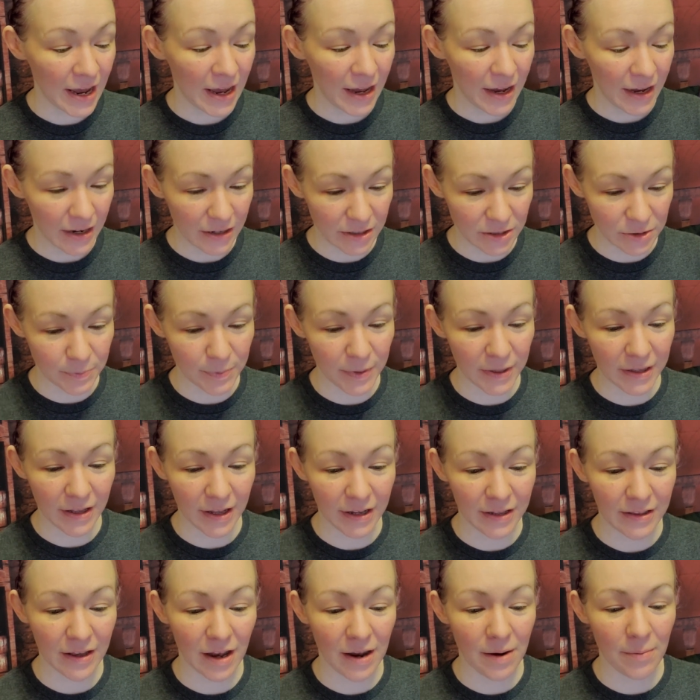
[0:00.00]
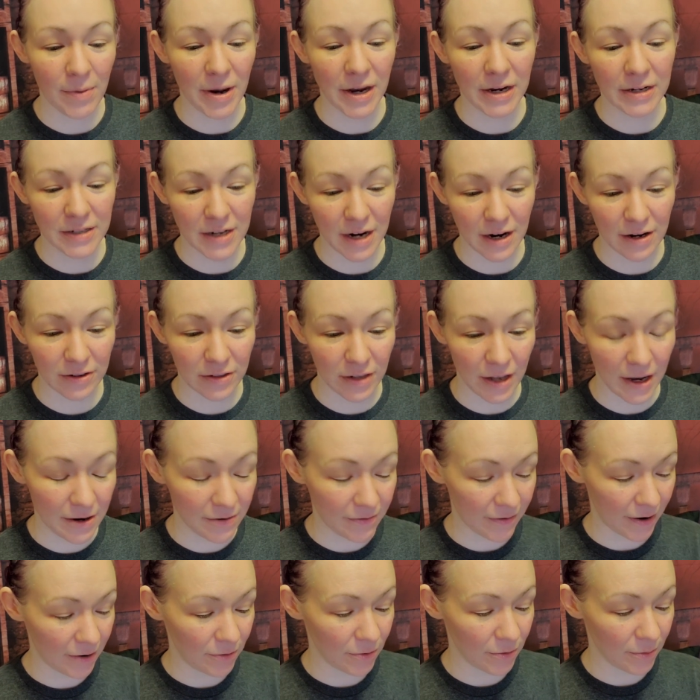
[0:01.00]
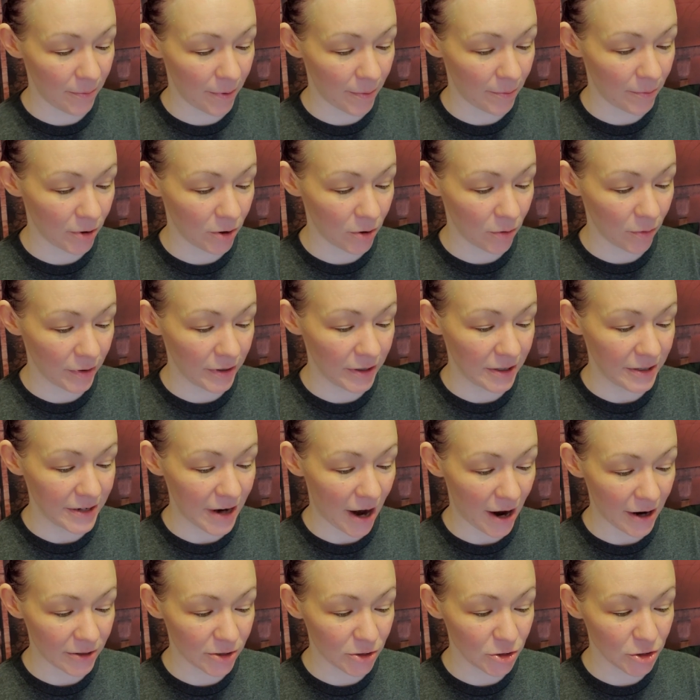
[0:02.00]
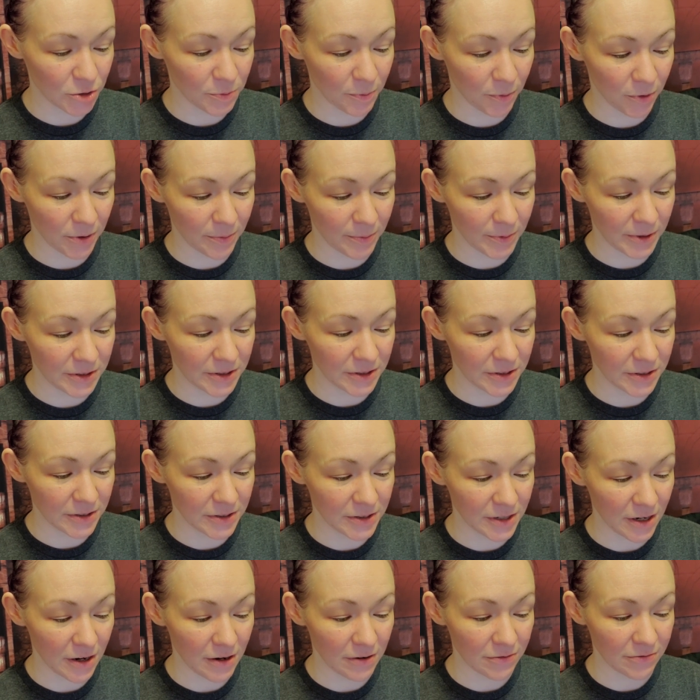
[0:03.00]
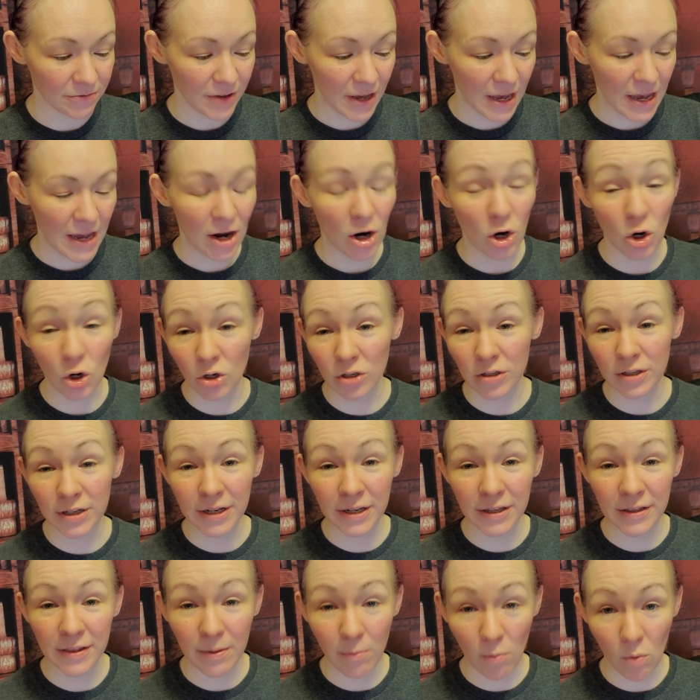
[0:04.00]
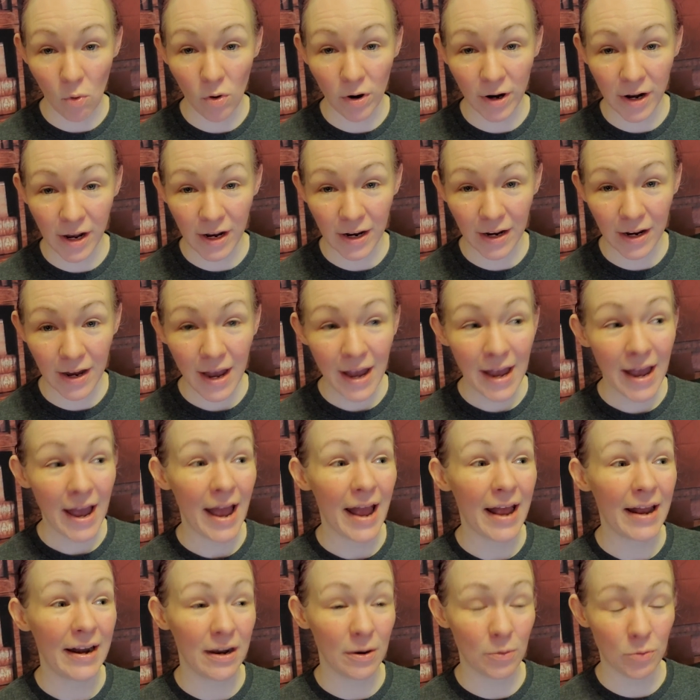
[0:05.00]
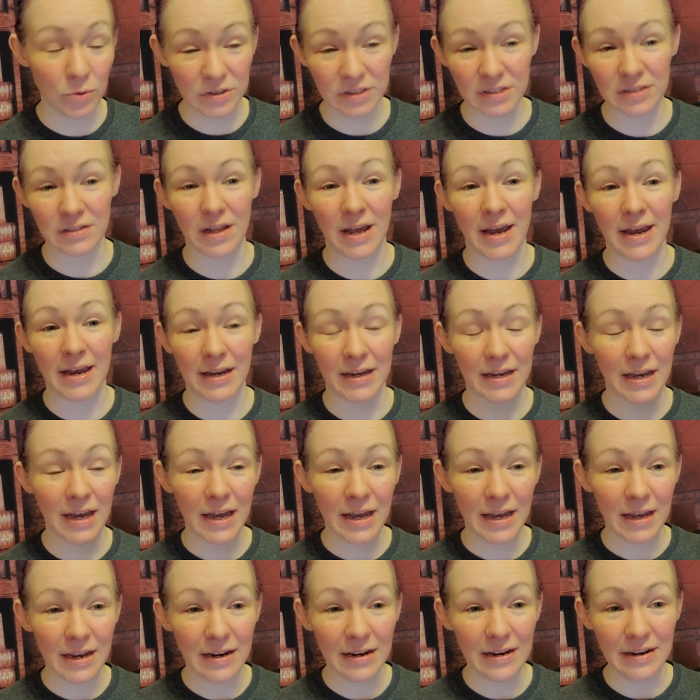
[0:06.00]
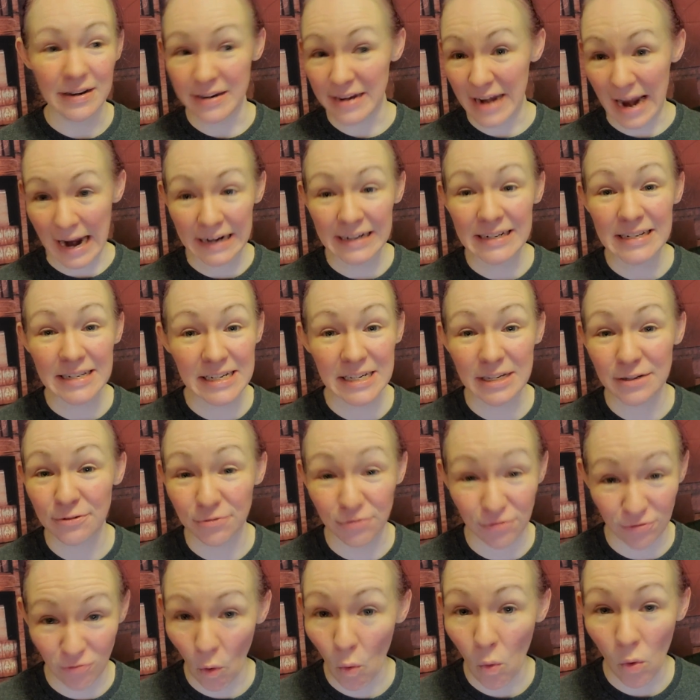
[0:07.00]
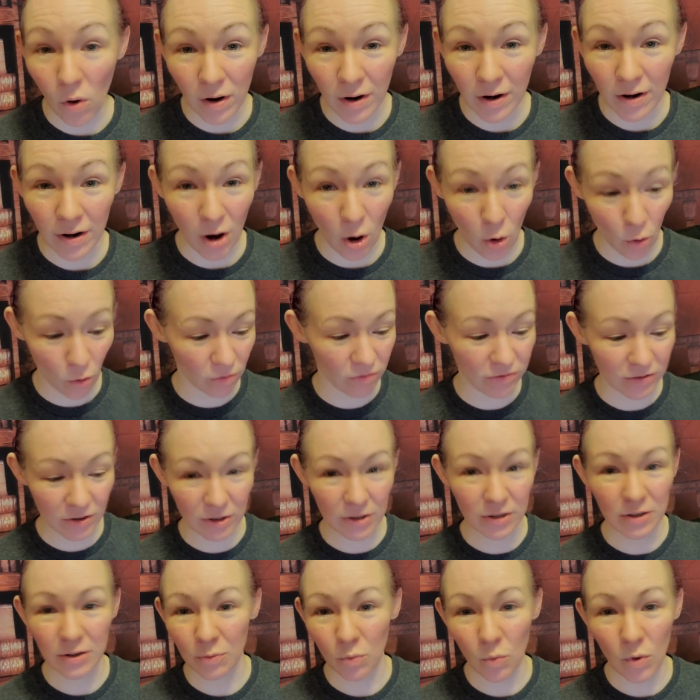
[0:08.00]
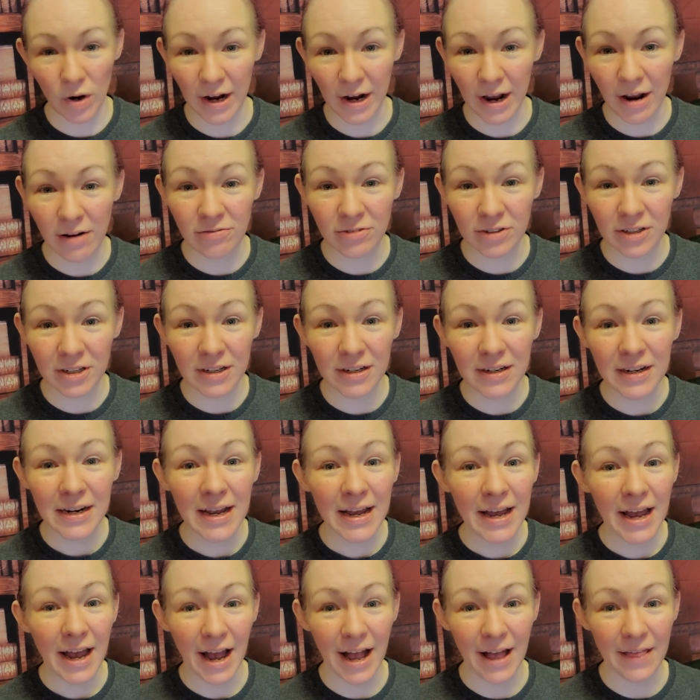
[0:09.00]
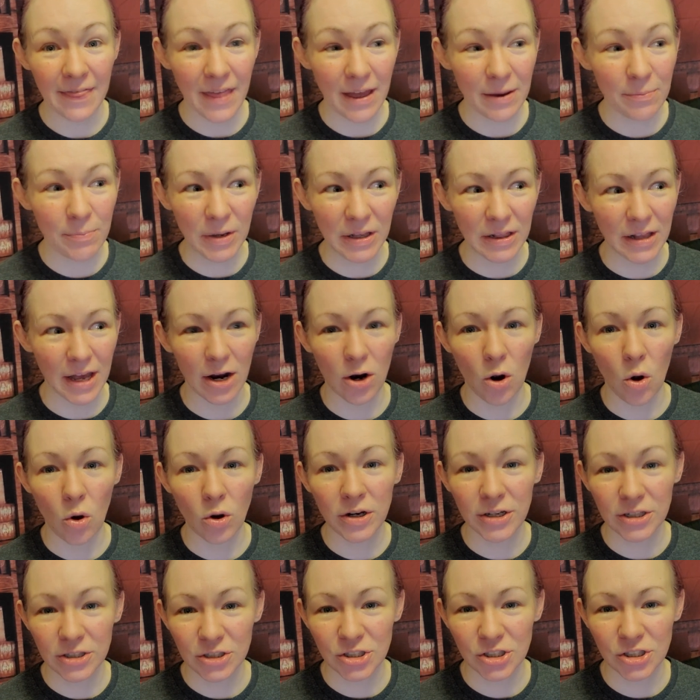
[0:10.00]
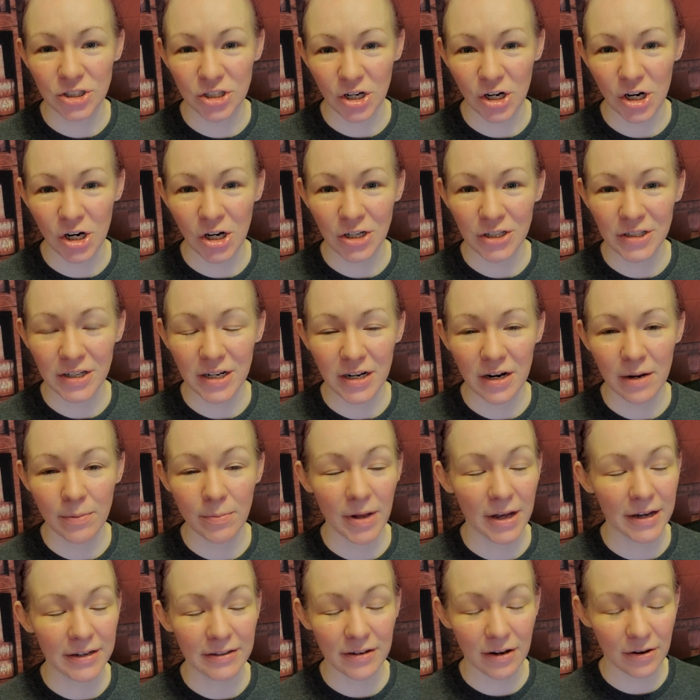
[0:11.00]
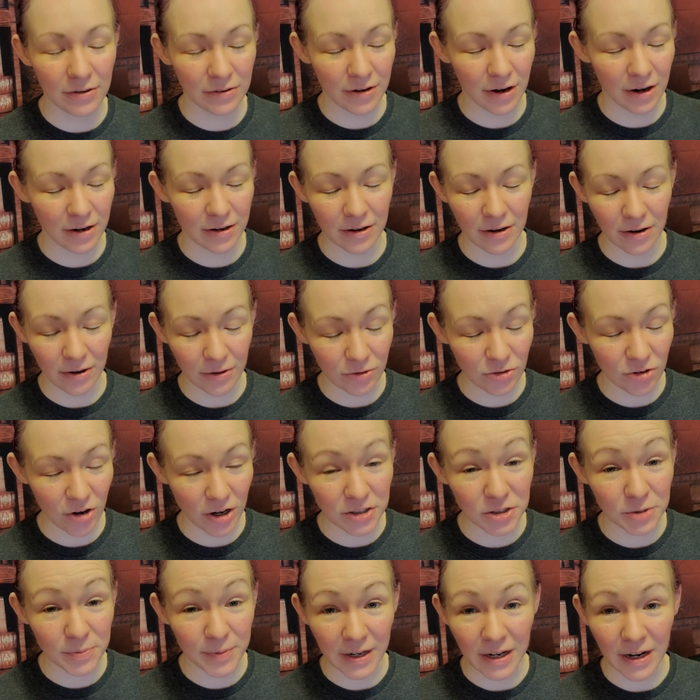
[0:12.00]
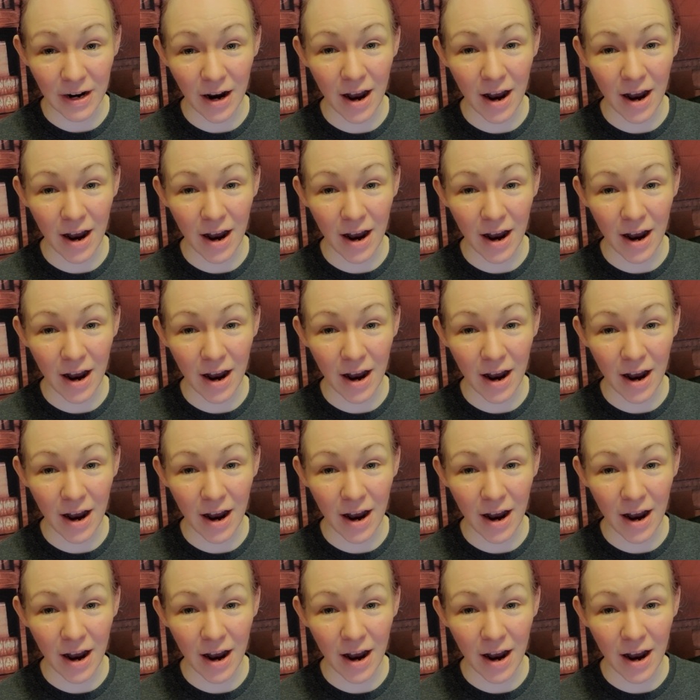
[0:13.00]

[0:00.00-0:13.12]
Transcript: It has been like that my entire life. I remember going to doctor's appointments and stuff early in the morning, and it was like ninety-four over whatever, and they'd be like all concerned, and I'm like, no, no, no, no, trust me.